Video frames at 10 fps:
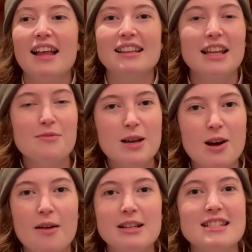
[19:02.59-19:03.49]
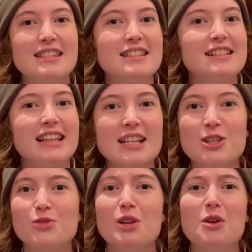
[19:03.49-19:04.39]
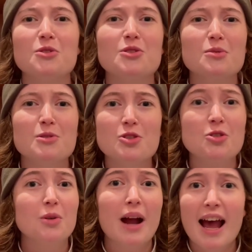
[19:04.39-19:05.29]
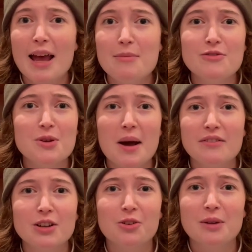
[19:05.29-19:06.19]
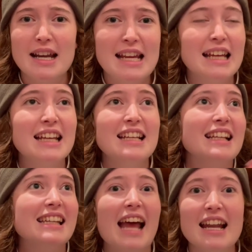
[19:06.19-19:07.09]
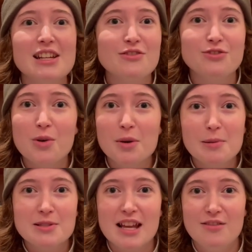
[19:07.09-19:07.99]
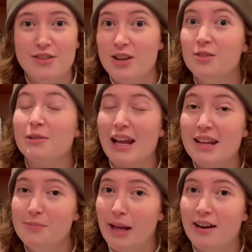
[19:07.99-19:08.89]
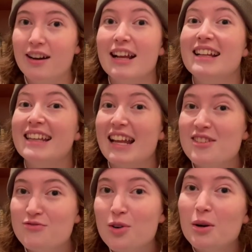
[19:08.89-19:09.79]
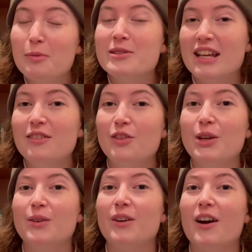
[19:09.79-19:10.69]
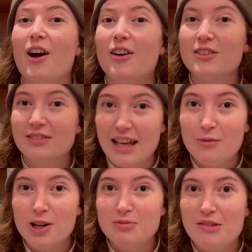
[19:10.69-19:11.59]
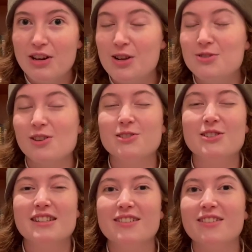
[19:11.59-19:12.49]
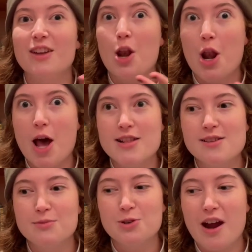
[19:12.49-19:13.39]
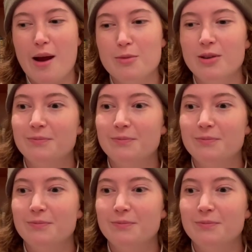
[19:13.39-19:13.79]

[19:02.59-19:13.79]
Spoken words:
Leave me comments, like this video, subscribe if you haven't already. 94% of you, we're getting better, 94% of you that watch my videos are still not subscribed.